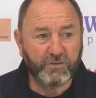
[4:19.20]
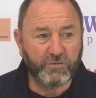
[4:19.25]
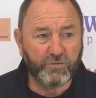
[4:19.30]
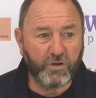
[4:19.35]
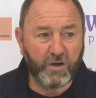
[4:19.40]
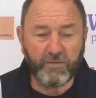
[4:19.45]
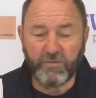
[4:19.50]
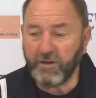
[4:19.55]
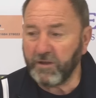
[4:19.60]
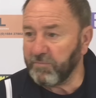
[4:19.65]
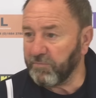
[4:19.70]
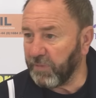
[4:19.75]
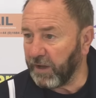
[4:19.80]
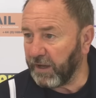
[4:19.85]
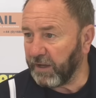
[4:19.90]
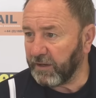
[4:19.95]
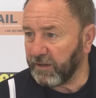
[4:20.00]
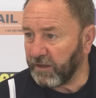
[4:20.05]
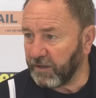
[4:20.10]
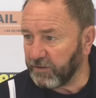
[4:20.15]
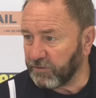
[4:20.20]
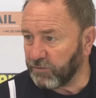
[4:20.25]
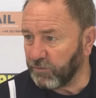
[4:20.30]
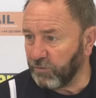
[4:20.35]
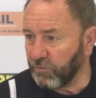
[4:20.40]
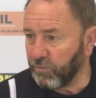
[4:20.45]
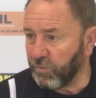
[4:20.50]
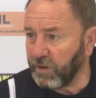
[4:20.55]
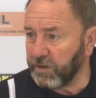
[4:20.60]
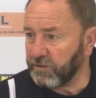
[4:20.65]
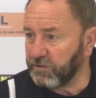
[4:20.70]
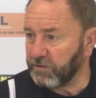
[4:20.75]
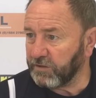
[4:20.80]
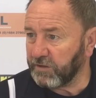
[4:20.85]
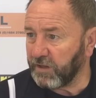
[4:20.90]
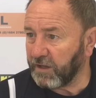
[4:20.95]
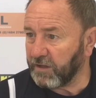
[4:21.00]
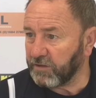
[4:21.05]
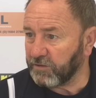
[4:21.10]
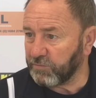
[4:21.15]
travelling back. That's all
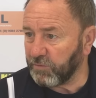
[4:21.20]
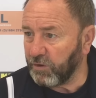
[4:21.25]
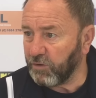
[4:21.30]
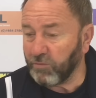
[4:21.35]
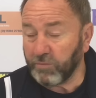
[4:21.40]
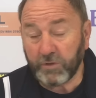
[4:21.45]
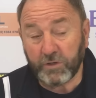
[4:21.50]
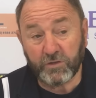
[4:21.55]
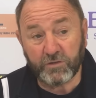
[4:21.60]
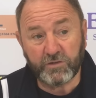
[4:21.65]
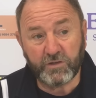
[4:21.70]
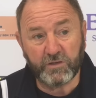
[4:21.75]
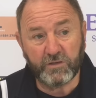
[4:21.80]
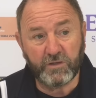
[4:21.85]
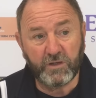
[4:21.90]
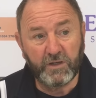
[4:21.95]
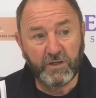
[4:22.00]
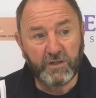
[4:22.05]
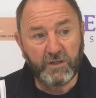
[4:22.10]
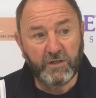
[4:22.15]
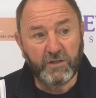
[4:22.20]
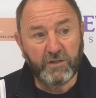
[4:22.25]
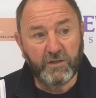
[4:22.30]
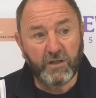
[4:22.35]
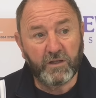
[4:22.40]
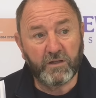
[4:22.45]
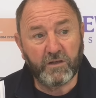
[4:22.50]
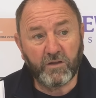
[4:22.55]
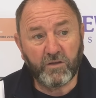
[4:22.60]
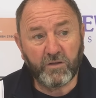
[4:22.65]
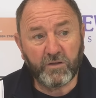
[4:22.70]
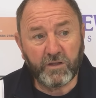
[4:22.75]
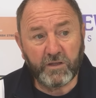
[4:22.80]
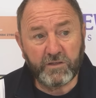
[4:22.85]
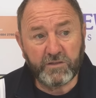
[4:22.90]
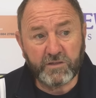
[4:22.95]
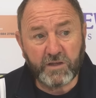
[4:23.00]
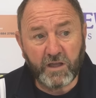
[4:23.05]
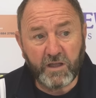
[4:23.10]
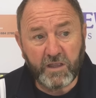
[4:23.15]
wasted day as well because it's a lot of
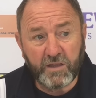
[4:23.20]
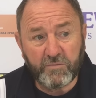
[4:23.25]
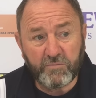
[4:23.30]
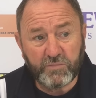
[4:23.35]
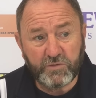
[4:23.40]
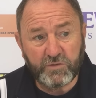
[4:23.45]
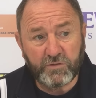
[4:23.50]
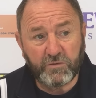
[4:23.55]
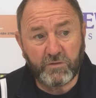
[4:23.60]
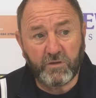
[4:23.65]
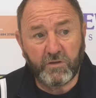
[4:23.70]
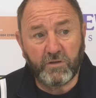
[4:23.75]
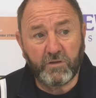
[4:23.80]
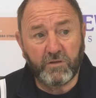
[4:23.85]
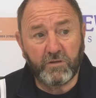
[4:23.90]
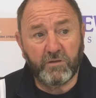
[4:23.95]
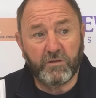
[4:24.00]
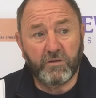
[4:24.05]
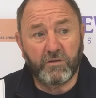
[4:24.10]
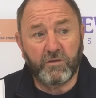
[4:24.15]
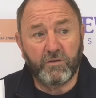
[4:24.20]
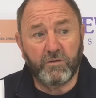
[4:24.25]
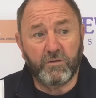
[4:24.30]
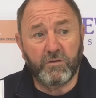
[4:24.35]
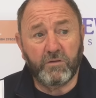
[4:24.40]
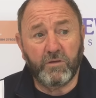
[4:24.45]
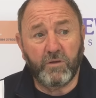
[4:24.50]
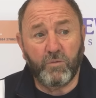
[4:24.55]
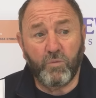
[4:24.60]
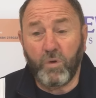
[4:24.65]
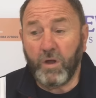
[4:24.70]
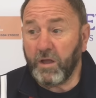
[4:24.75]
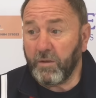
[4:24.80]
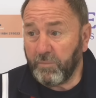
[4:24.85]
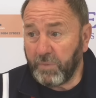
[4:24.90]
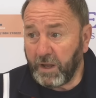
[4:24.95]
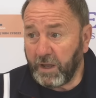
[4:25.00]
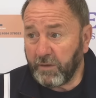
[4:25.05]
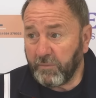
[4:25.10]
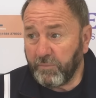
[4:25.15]
these games uh, away
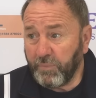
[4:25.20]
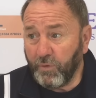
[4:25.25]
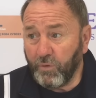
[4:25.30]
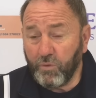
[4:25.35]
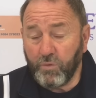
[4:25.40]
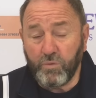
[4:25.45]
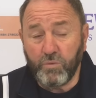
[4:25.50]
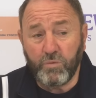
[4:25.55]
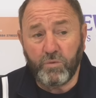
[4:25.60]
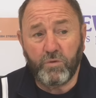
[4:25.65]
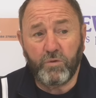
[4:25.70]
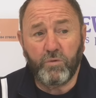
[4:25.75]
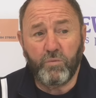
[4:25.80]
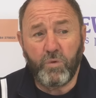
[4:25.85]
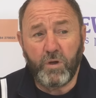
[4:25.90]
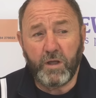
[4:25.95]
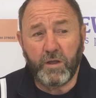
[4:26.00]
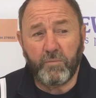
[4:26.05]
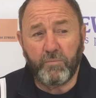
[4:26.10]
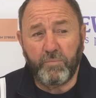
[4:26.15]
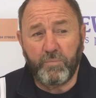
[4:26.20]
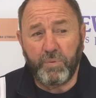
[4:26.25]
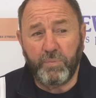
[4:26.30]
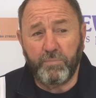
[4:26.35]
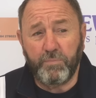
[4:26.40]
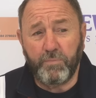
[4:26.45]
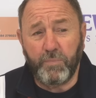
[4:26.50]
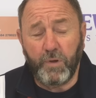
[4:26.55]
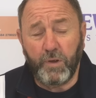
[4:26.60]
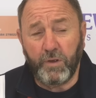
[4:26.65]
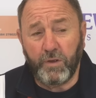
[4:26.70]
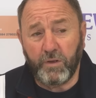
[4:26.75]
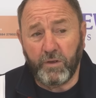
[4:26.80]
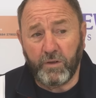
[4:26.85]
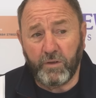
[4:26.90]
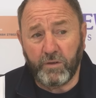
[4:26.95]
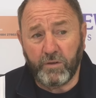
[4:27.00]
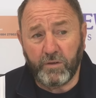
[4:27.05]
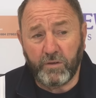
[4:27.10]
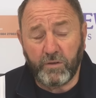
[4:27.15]
at Blackpool, away at,
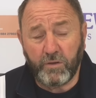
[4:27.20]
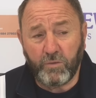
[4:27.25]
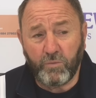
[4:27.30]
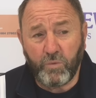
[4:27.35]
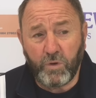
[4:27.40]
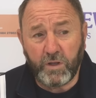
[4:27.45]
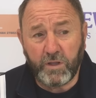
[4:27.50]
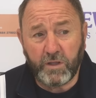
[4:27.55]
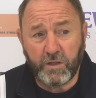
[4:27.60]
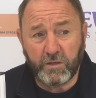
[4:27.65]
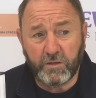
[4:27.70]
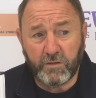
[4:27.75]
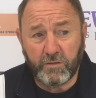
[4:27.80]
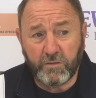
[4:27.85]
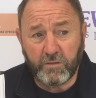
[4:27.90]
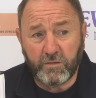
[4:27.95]
uh, away at